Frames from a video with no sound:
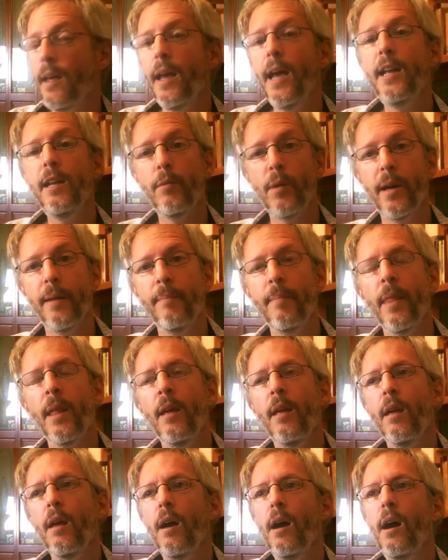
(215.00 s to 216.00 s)
Anyway,
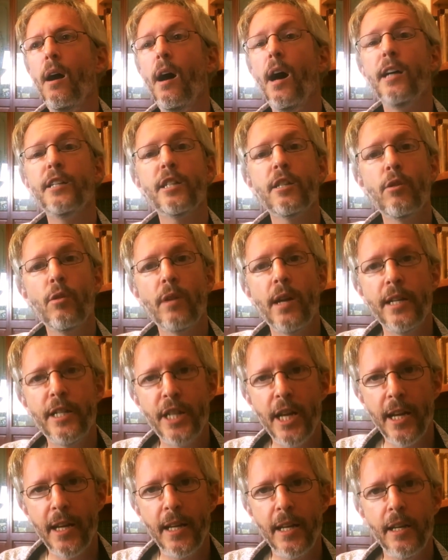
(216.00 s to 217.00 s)
I just thought I'd
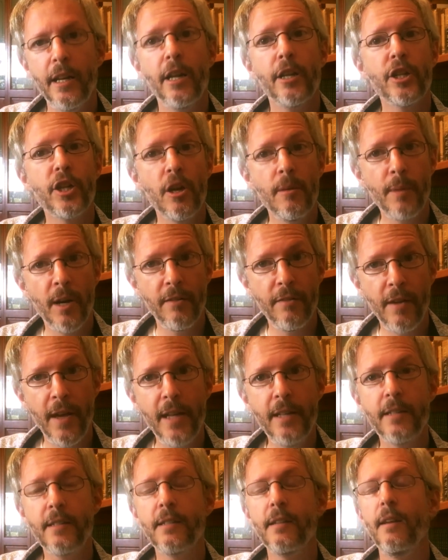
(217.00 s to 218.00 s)
check in, show my
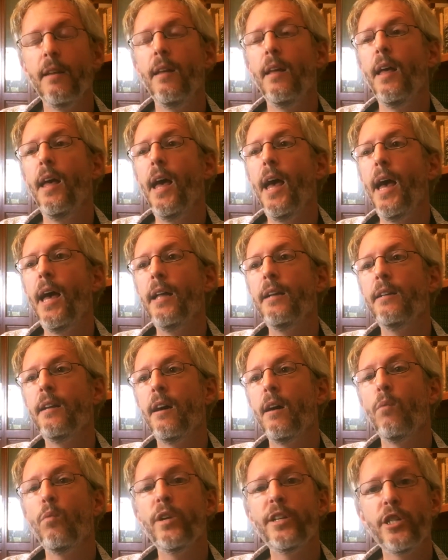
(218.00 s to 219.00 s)
face,
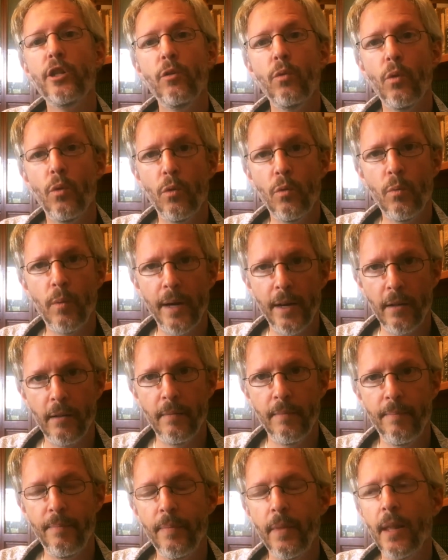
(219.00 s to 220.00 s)
and wish you all well.
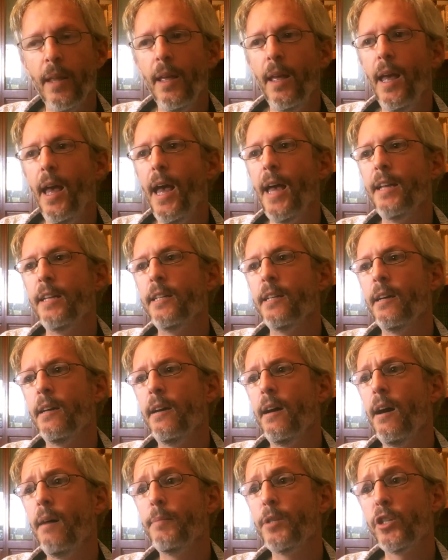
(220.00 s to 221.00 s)
And
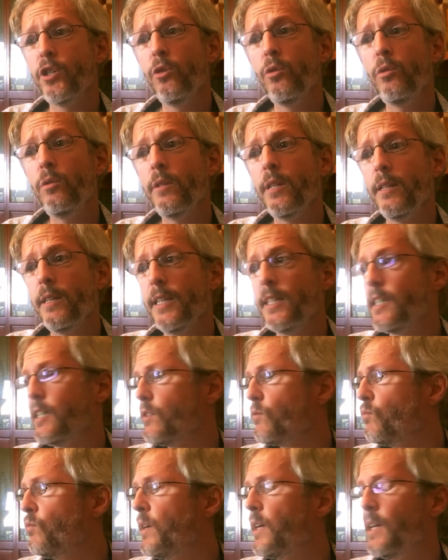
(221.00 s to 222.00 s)
I'm sure that this
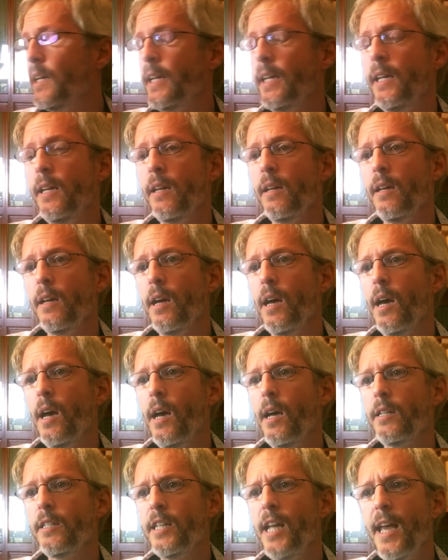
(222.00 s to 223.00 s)
is really
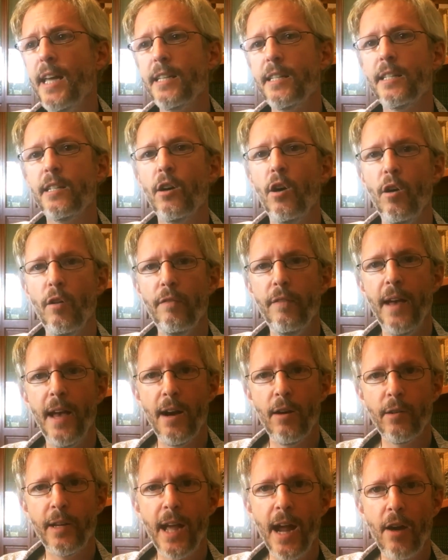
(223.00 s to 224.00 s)
a test of
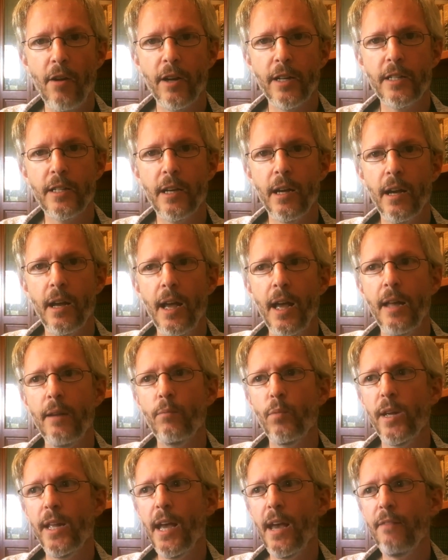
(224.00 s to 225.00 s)
our character,
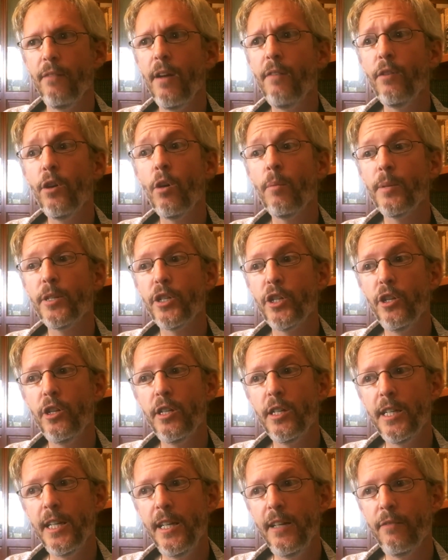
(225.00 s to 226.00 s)
and we have every
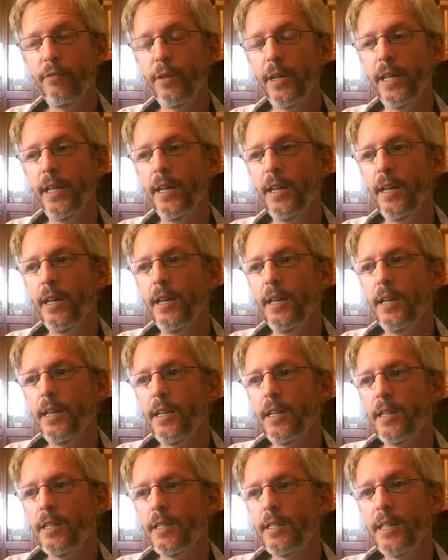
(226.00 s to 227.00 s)
opportunity, if we
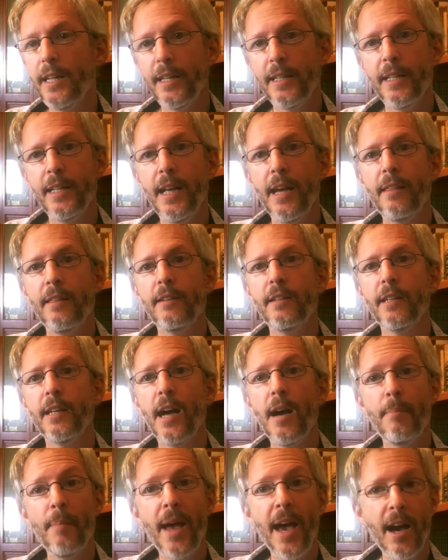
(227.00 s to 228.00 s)
stick together, to
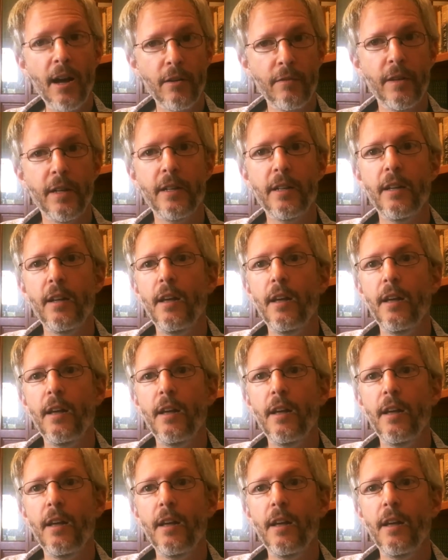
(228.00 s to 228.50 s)
come out of it